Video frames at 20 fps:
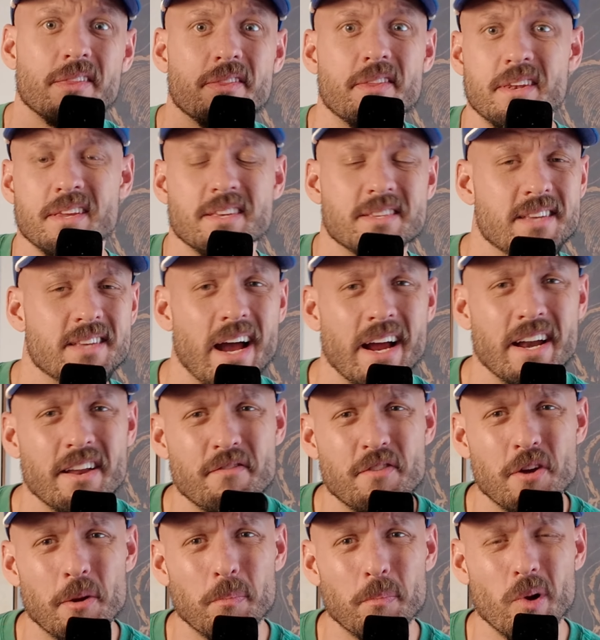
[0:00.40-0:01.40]
The design
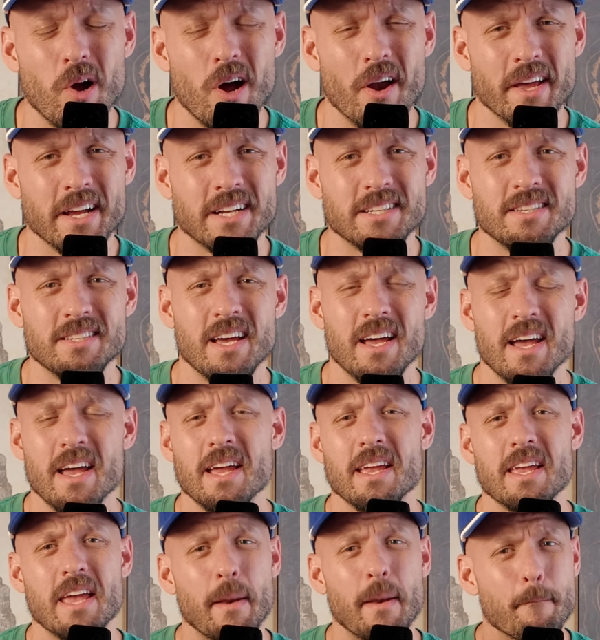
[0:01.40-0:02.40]
of your product
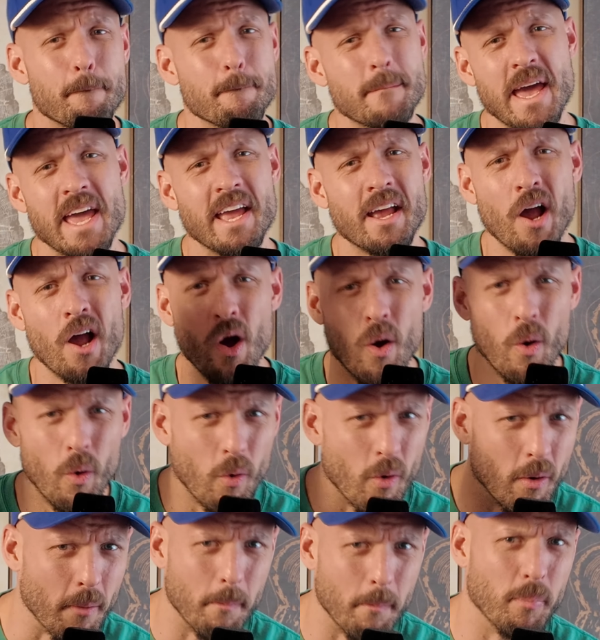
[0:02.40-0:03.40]
can make
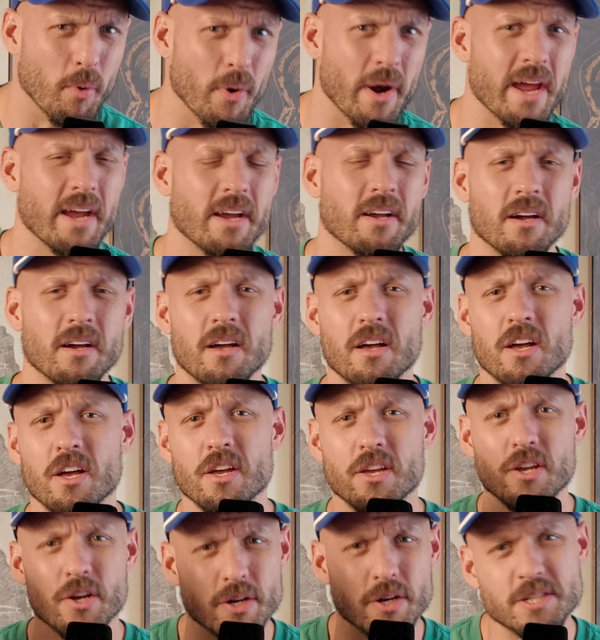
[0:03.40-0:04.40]
or break
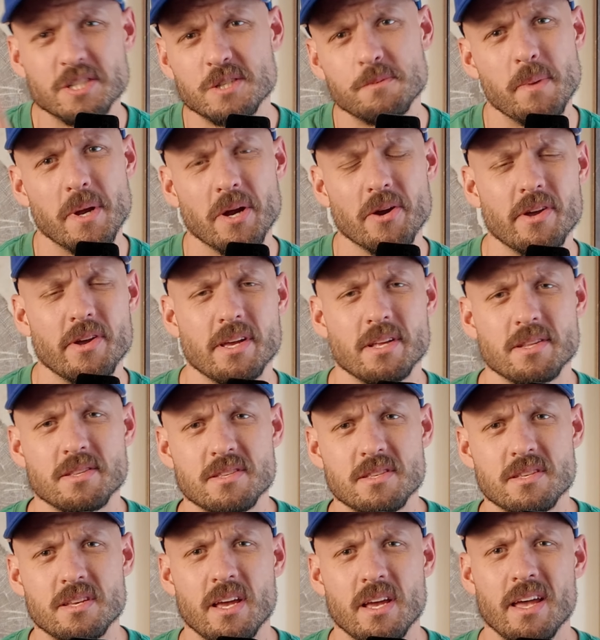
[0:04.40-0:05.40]
your
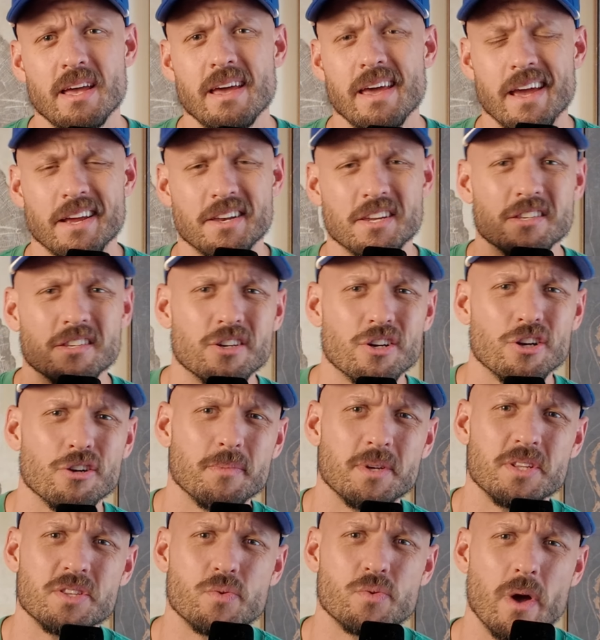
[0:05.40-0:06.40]
experience. It
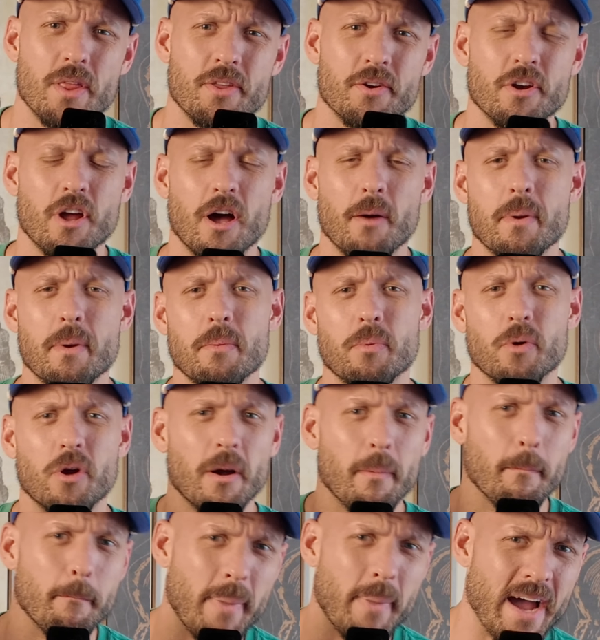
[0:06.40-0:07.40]
determines whether or not people
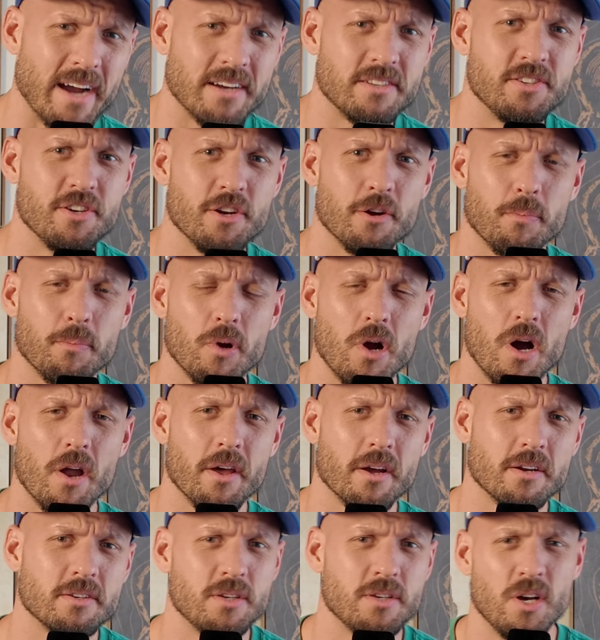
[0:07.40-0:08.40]
come back to your
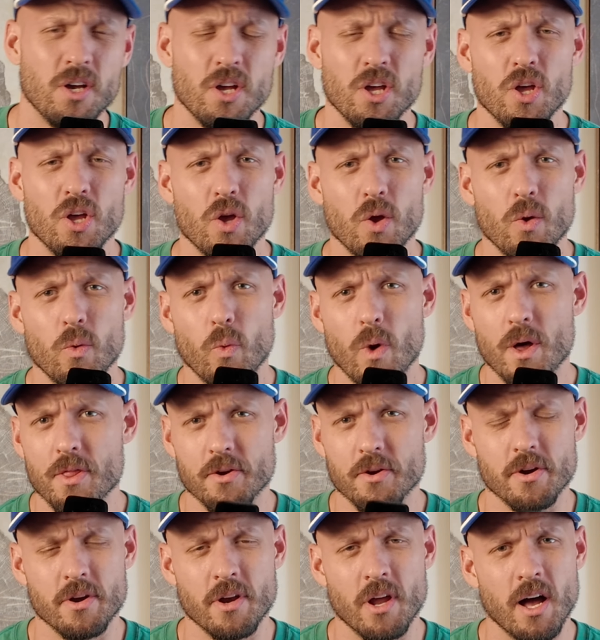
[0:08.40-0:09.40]
product,
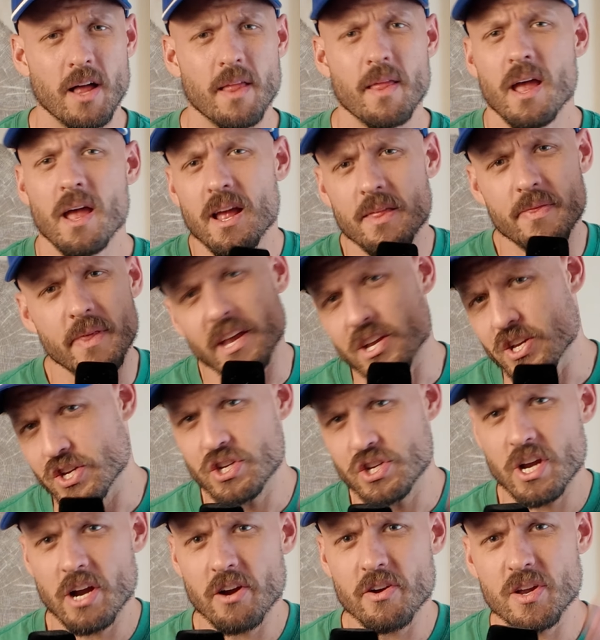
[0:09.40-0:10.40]
whether or not they
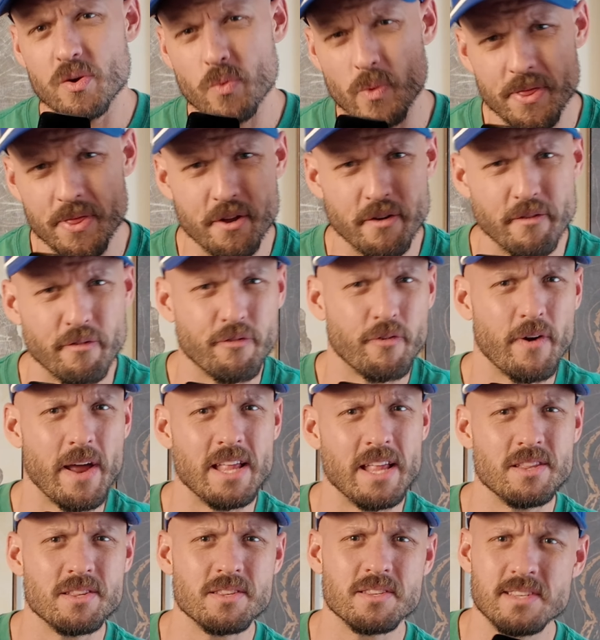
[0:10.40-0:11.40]
share it with their
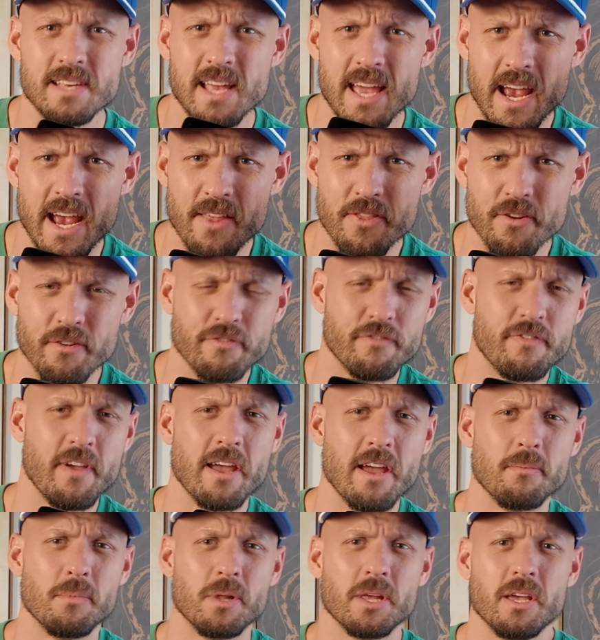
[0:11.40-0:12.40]
friends and their
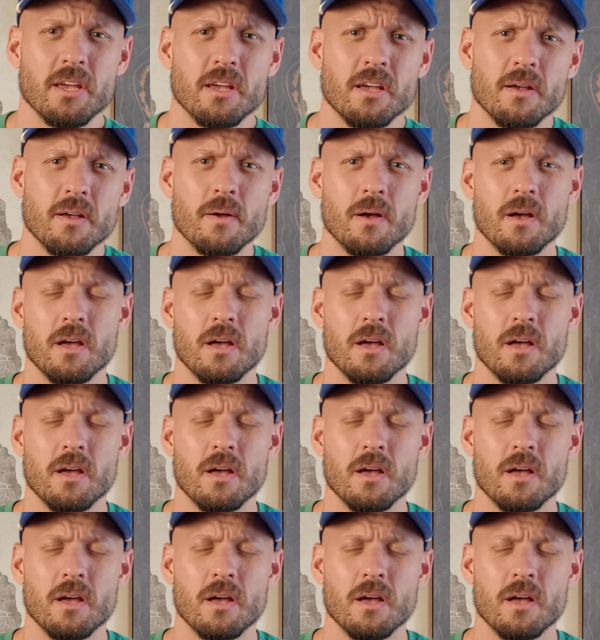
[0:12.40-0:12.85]
family,